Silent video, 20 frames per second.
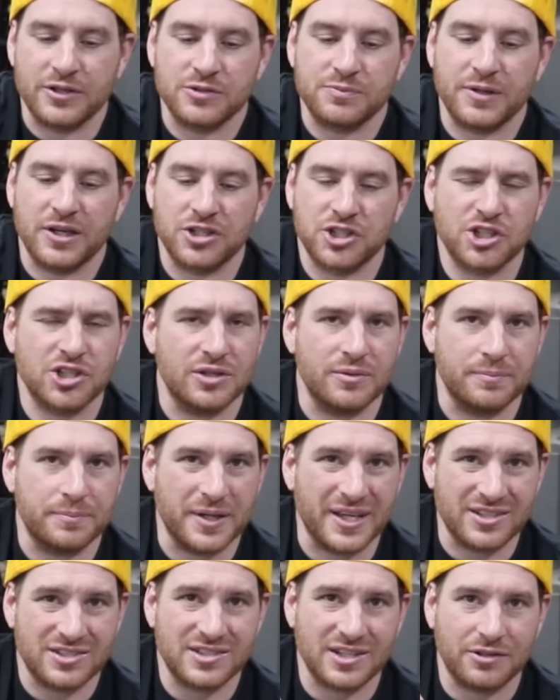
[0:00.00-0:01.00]
that is
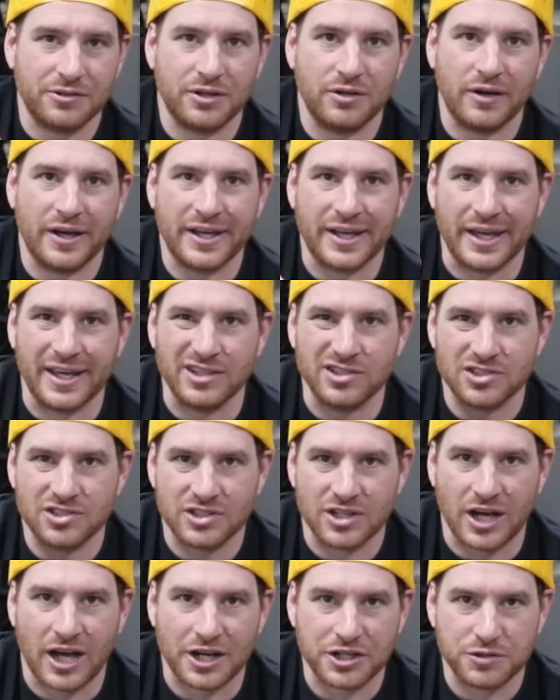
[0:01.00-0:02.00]
basically like a
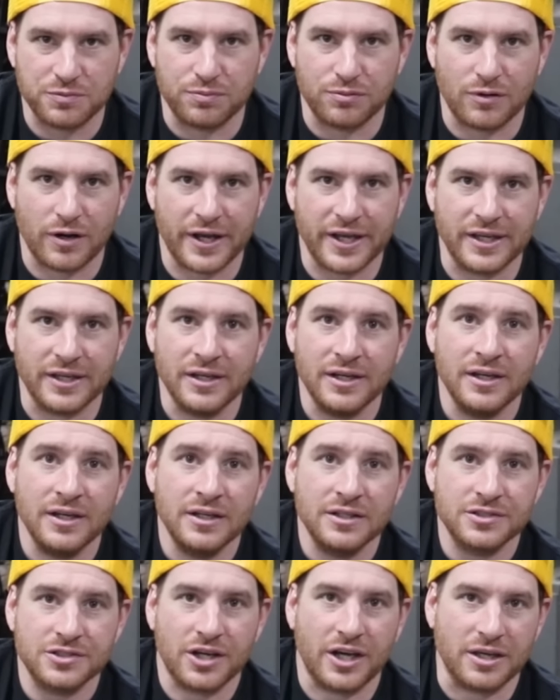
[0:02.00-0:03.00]
Scotch-Brite
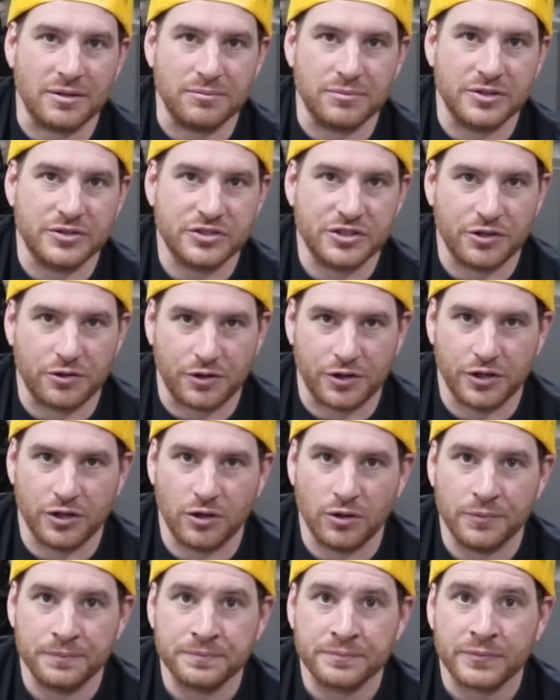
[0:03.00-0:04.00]
type
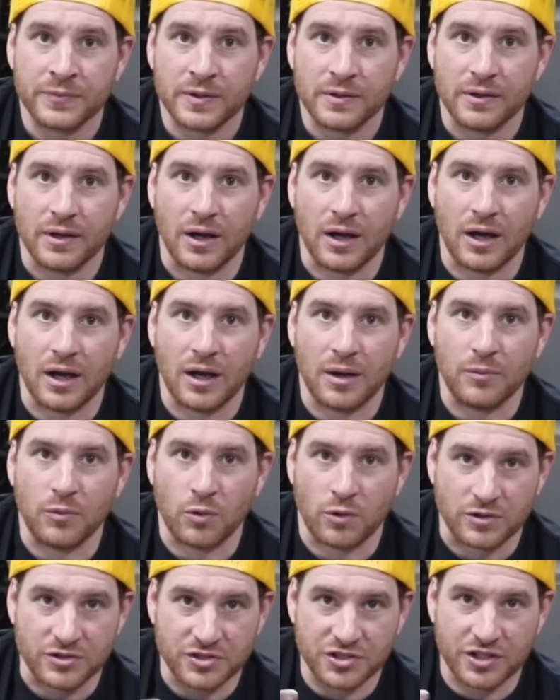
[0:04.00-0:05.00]
material
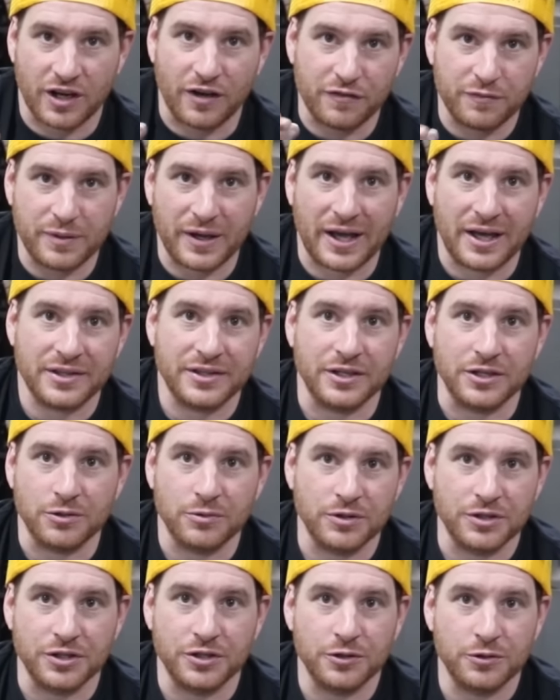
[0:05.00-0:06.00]
um, or a scuff pad that
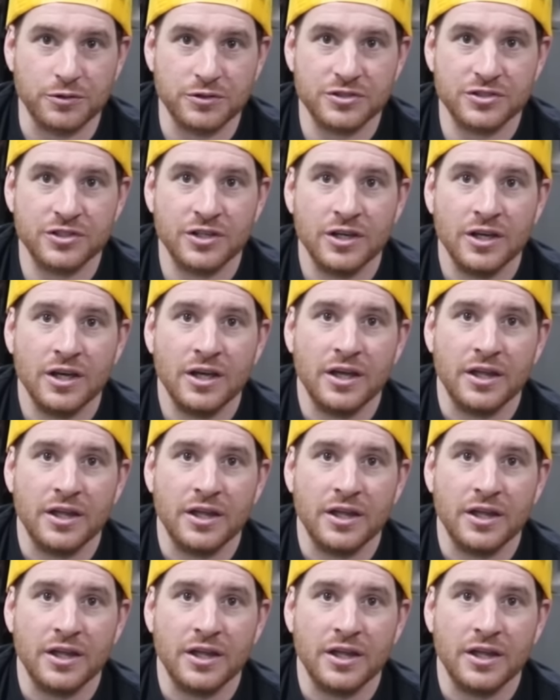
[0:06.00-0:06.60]
you would use.